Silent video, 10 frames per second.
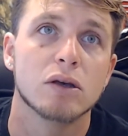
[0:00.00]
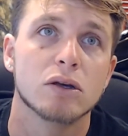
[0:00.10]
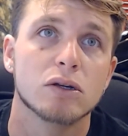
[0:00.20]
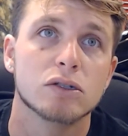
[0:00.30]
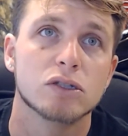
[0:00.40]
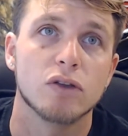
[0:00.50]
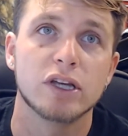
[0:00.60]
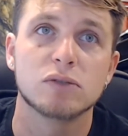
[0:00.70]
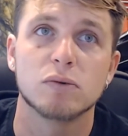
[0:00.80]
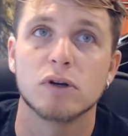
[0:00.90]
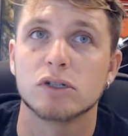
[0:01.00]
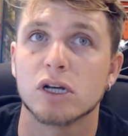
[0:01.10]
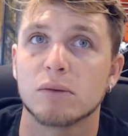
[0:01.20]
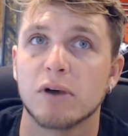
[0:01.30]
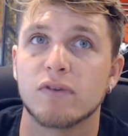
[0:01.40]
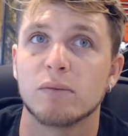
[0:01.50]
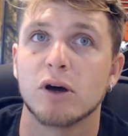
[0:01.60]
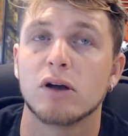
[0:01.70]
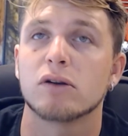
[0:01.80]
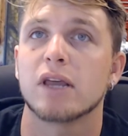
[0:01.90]
So this one, they're talking about from
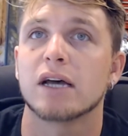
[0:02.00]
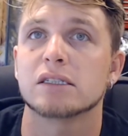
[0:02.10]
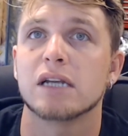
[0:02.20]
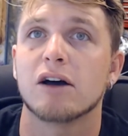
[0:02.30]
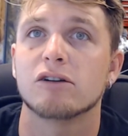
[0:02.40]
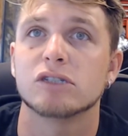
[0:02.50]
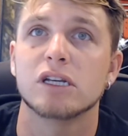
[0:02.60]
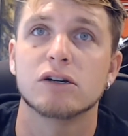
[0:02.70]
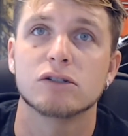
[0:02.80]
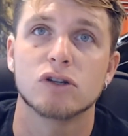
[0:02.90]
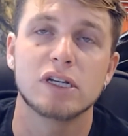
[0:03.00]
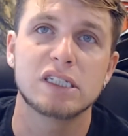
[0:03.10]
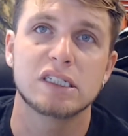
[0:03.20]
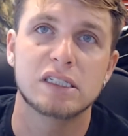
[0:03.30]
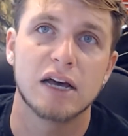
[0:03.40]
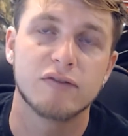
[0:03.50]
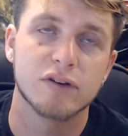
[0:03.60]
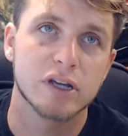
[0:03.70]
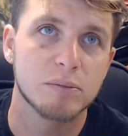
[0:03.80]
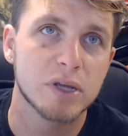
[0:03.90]
$100,000 a year. So this is definitely
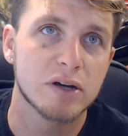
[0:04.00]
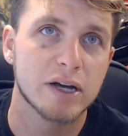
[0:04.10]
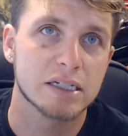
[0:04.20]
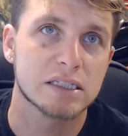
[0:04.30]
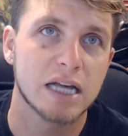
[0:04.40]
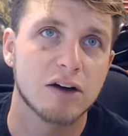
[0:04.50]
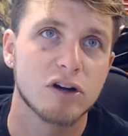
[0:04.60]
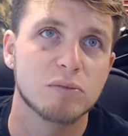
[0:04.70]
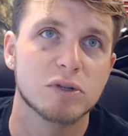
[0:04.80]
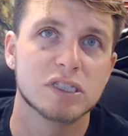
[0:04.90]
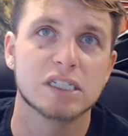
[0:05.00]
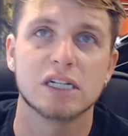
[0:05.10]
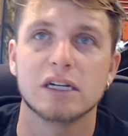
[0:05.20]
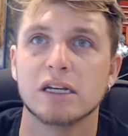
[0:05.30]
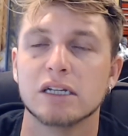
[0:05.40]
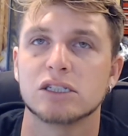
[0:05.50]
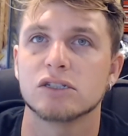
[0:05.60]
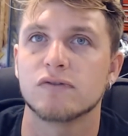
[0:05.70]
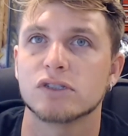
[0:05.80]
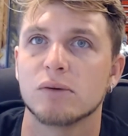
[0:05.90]
going to be like a salary position, and this is
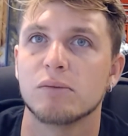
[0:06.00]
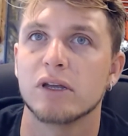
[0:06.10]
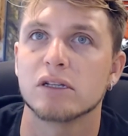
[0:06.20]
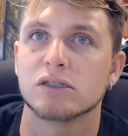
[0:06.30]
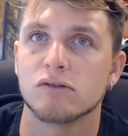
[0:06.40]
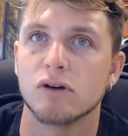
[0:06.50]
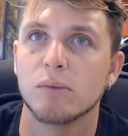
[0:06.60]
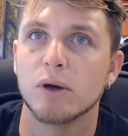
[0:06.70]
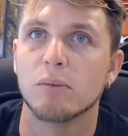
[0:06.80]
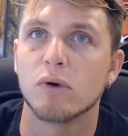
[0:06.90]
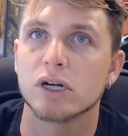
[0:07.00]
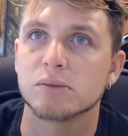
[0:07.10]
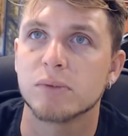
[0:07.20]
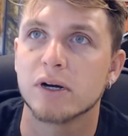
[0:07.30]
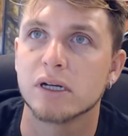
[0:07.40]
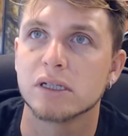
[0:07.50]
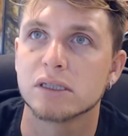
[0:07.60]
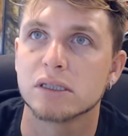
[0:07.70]
for somebody that's a little bit more experienced.